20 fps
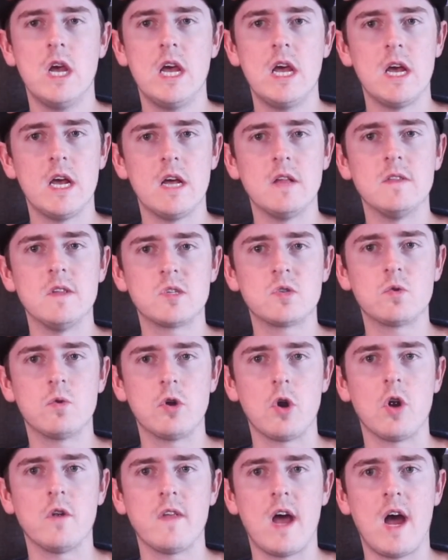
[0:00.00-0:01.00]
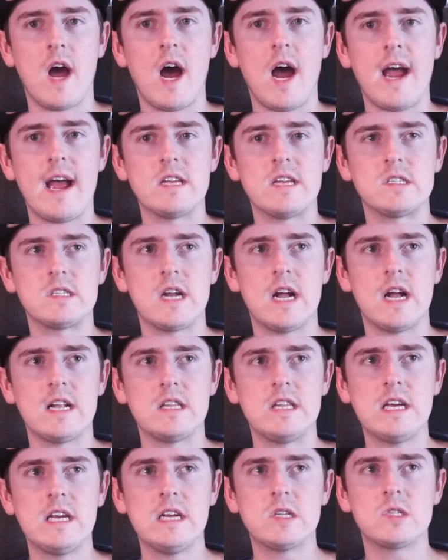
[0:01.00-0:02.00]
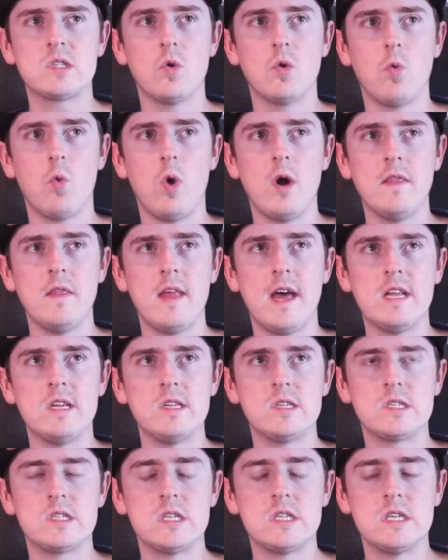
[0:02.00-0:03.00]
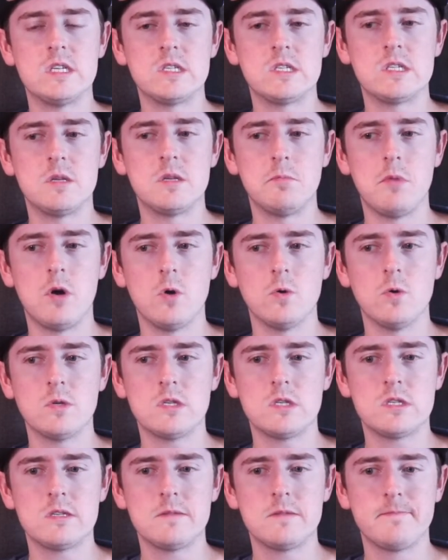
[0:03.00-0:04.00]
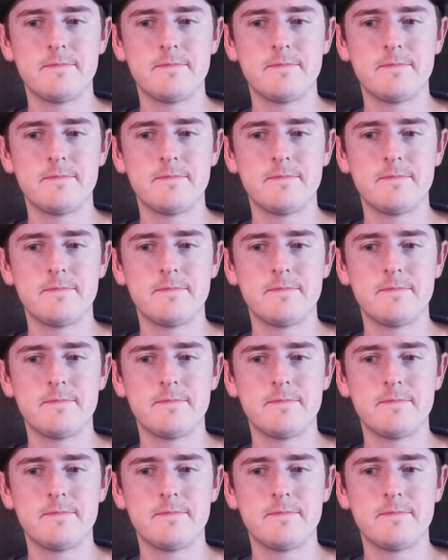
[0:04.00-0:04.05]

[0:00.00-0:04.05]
in this one are the highest. And I think it's the one that is the most,